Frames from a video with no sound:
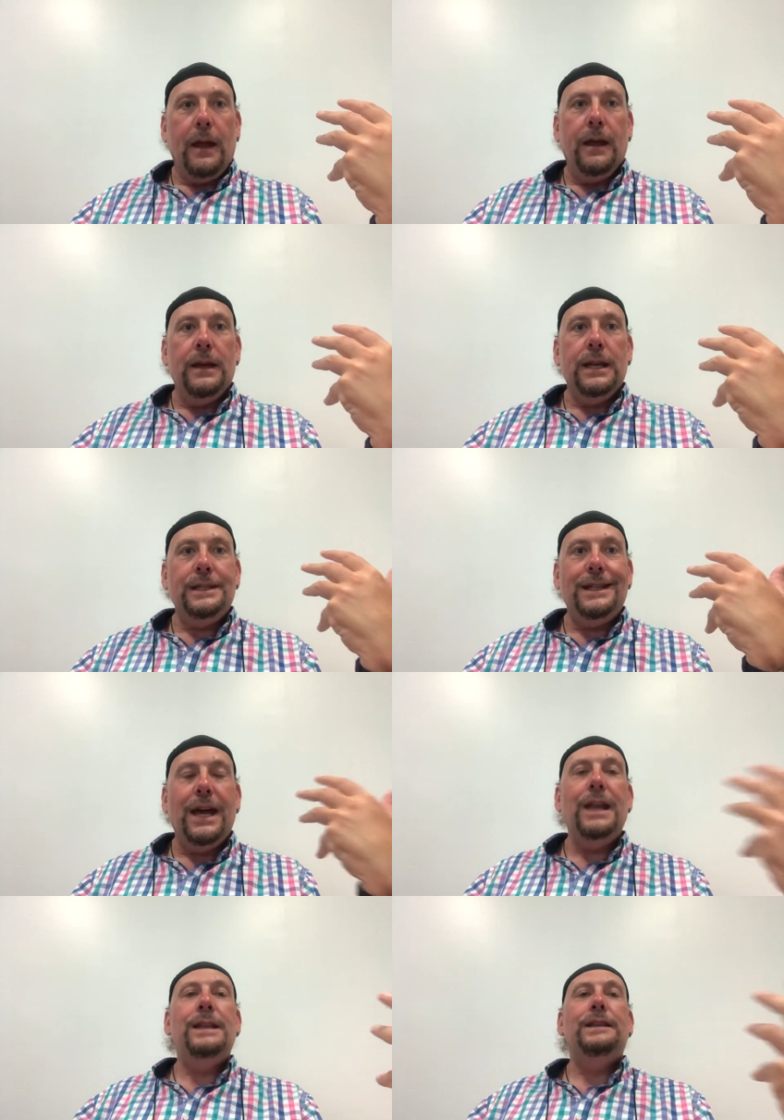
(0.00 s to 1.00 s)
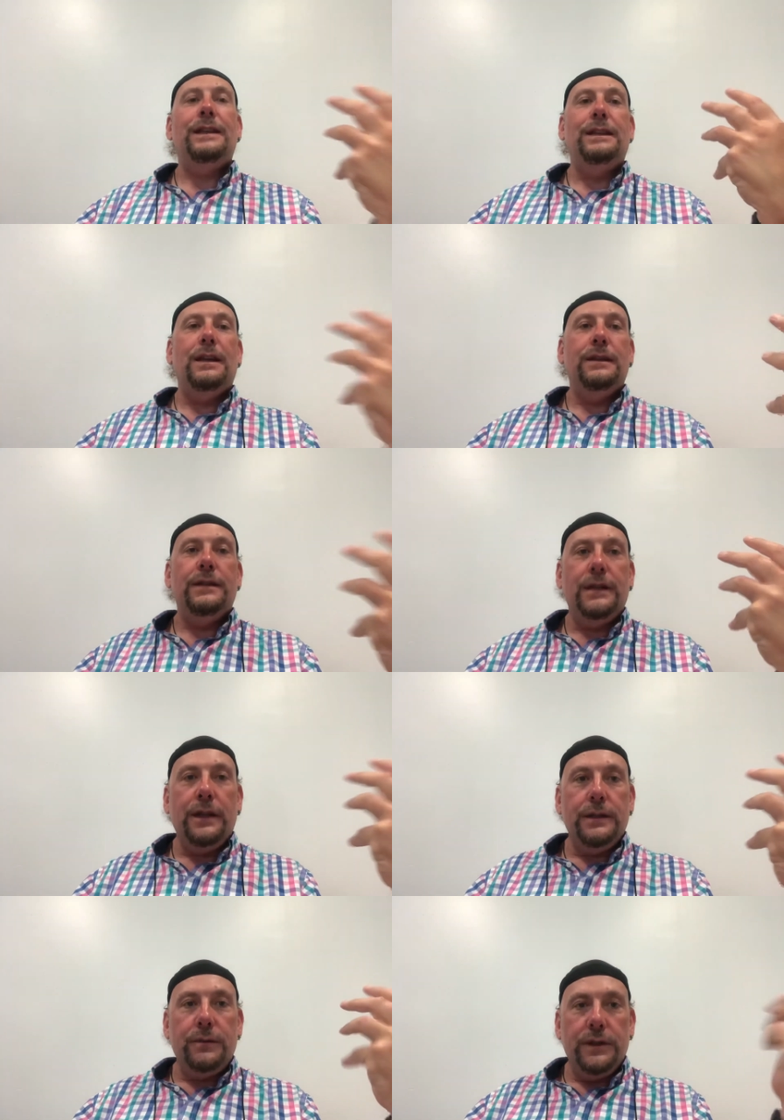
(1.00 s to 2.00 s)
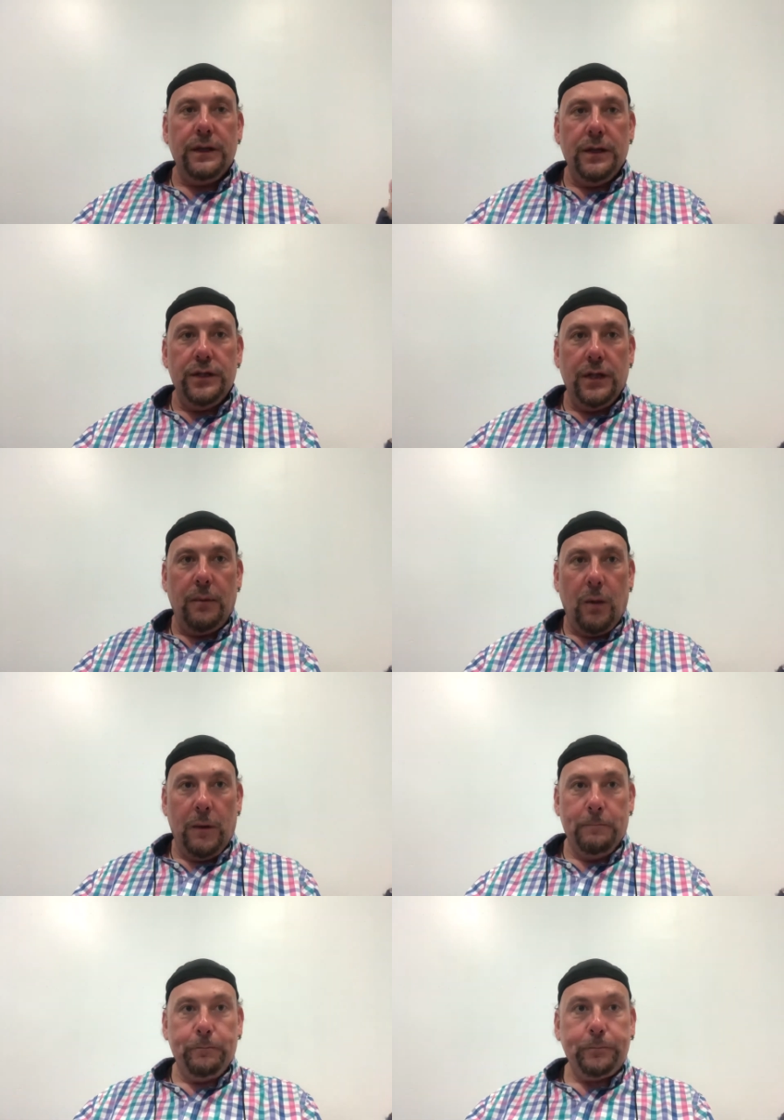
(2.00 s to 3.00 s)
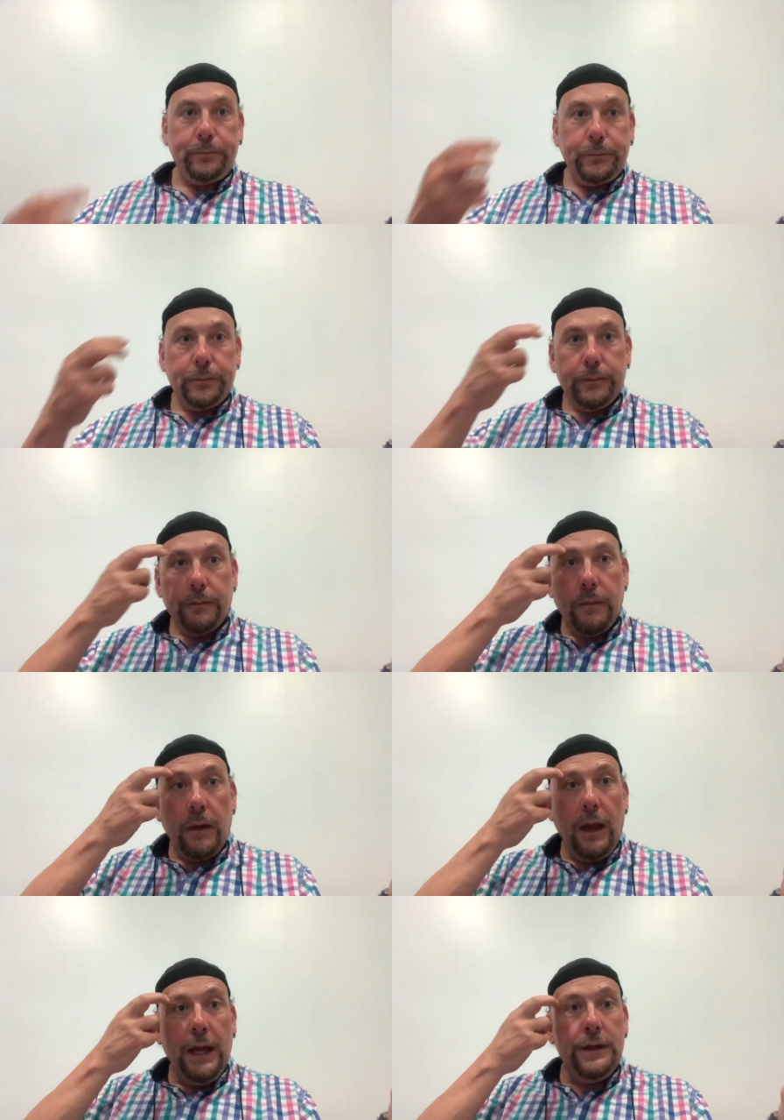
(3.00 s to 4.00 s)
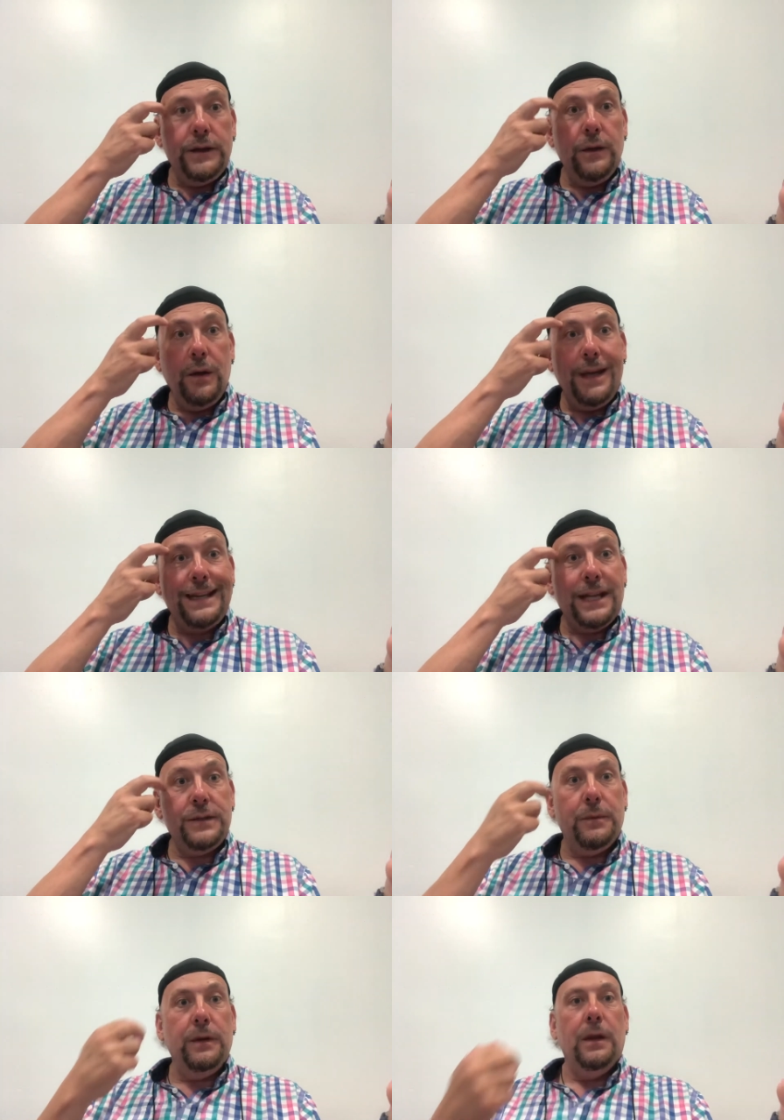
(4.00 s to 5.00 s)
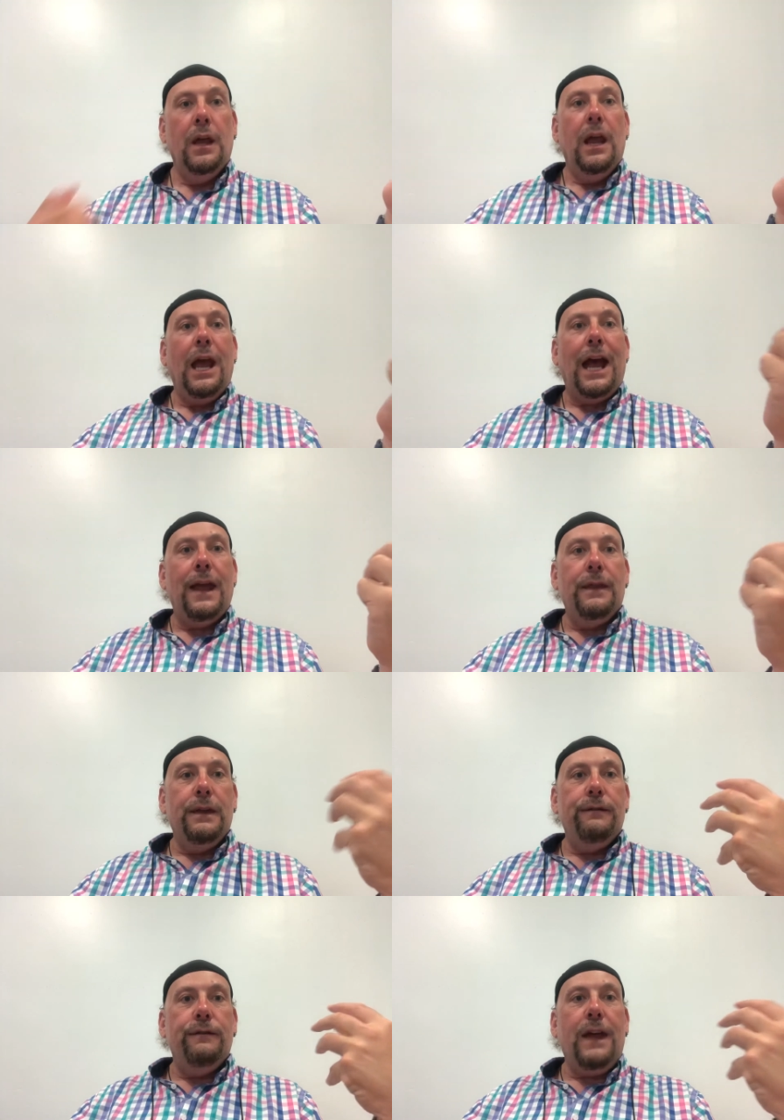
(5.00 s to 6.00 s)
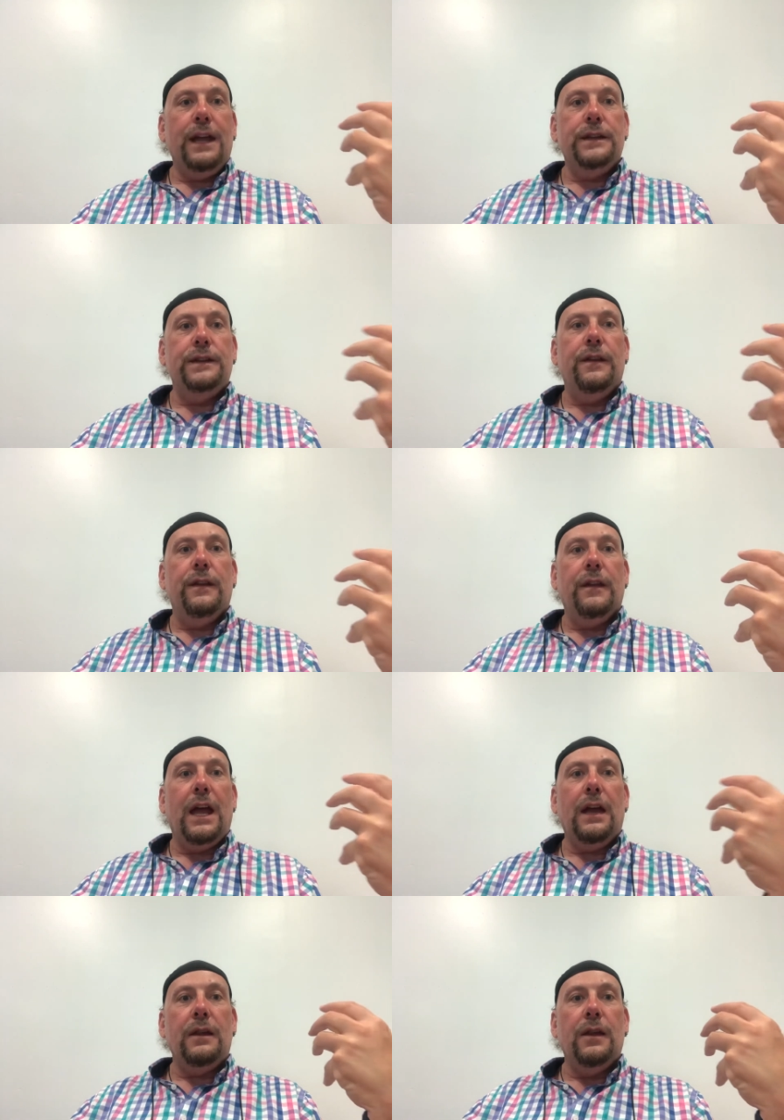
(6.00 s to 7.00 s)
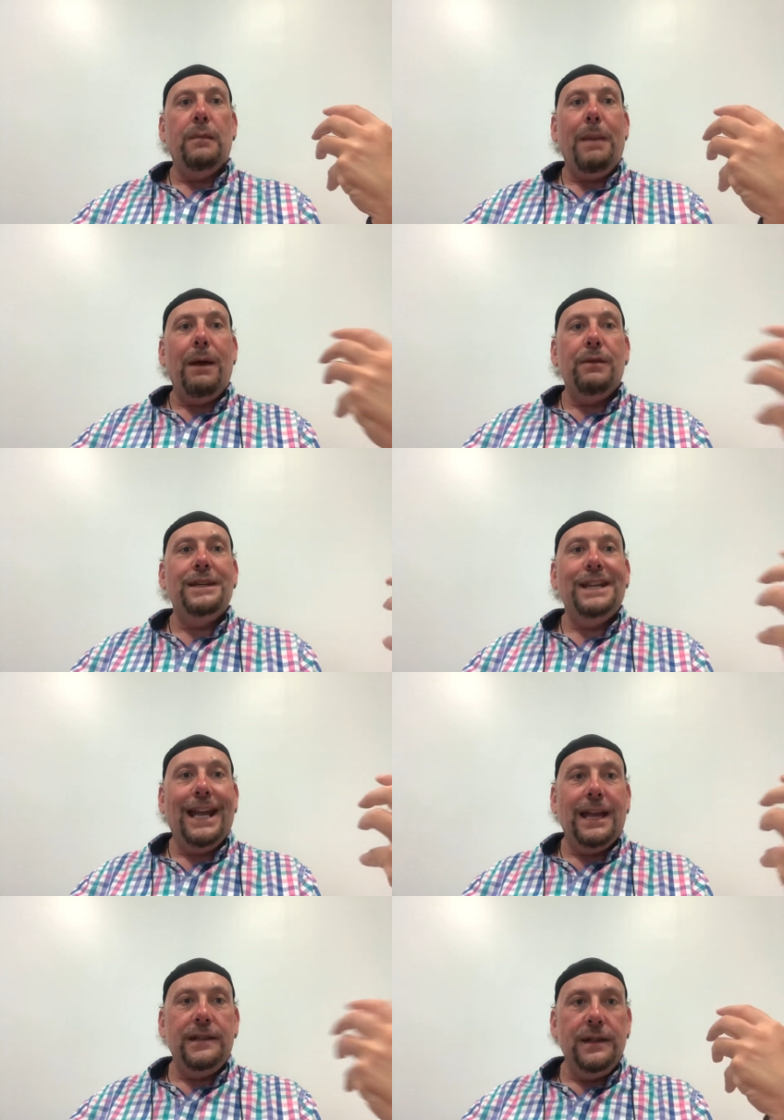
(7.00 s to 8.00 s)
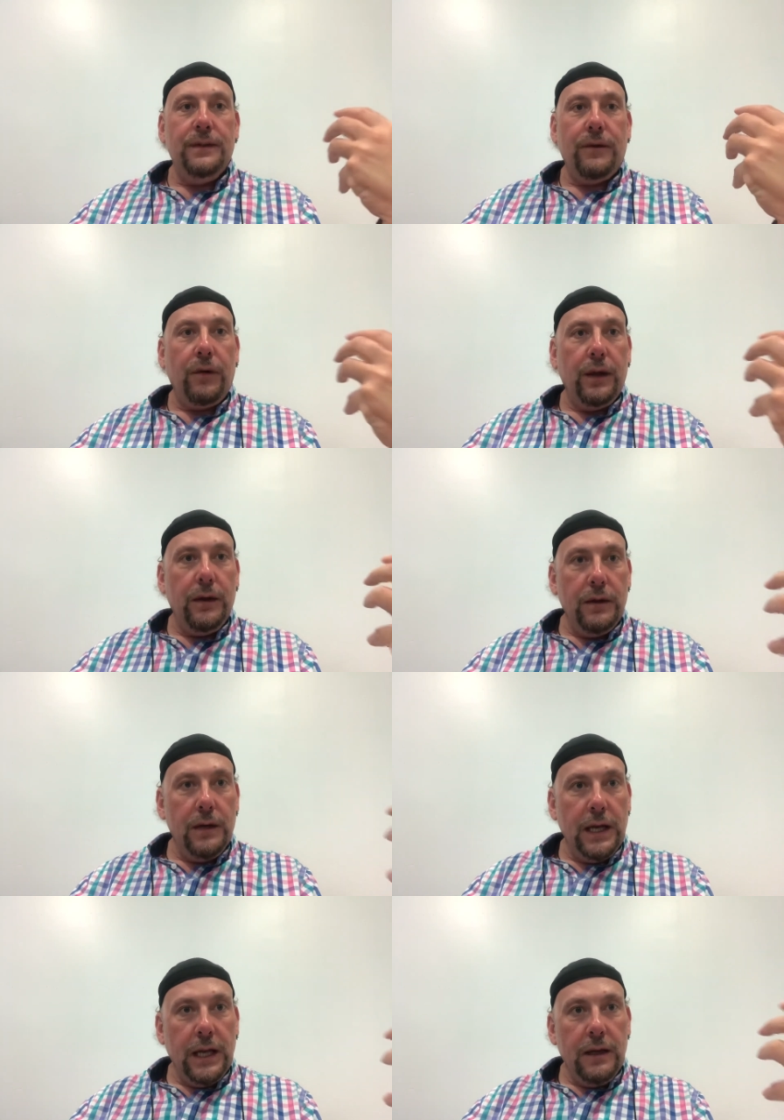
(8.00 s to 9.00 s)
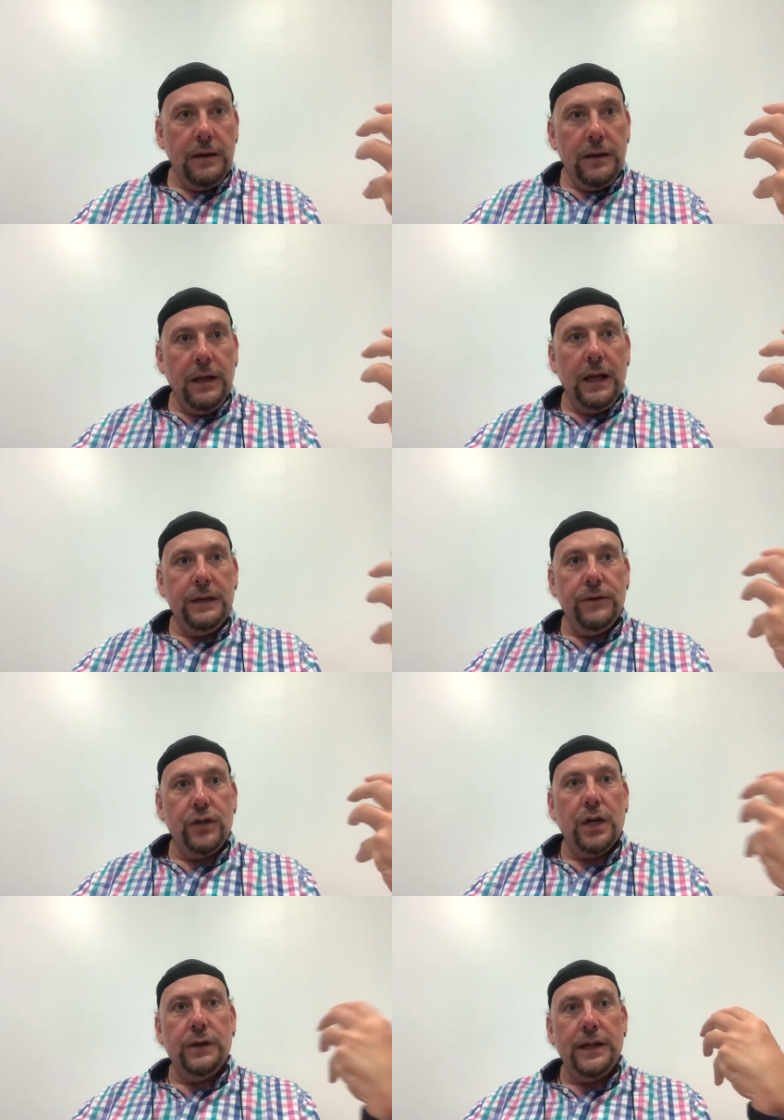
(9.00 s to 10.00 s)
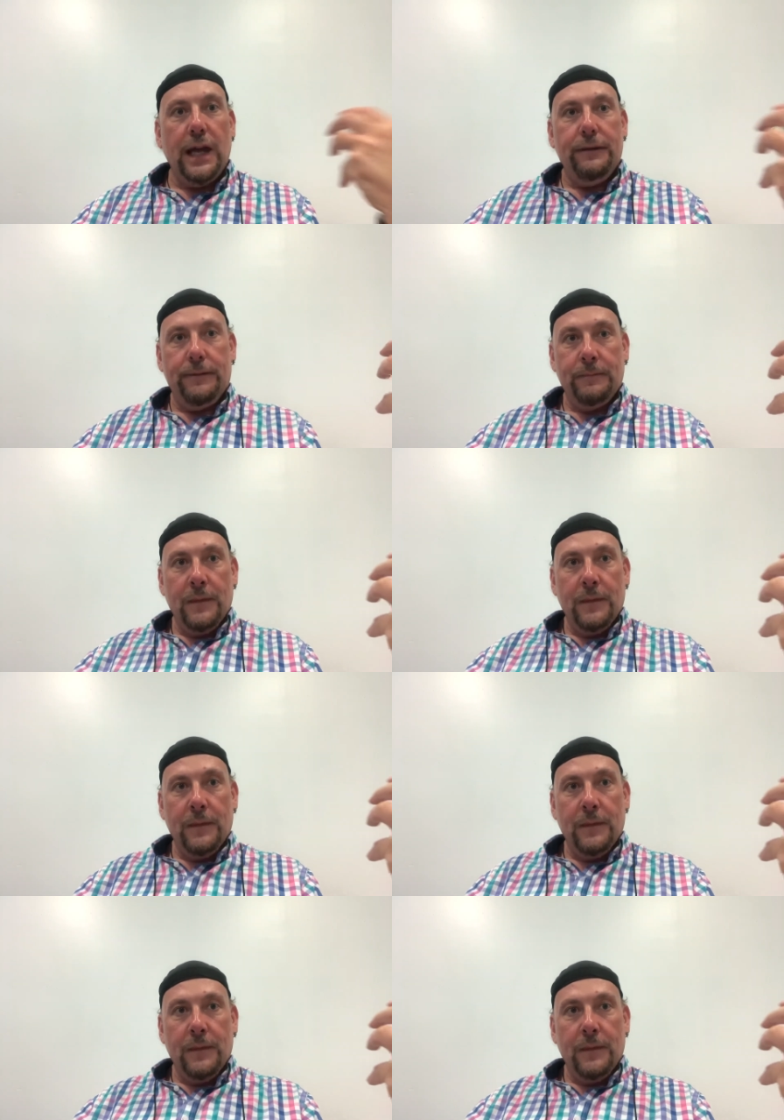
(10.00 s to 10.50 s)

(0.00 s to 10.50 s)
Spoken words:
And there's tons and tons and tons of research at the moment into attachment and the effects that parenting has in the very early years of a child's life.